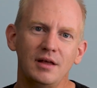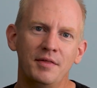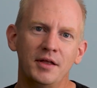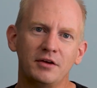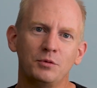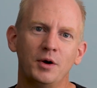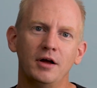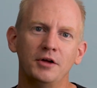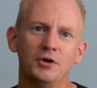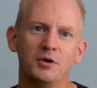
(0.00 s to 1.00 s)
In the next one,
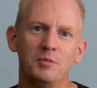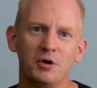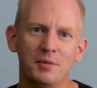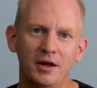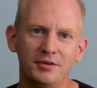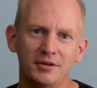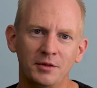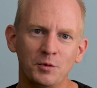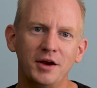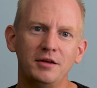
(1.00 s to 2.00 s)
I'll talk more about
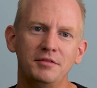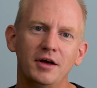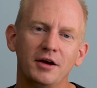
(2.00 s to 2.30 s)
the writing of the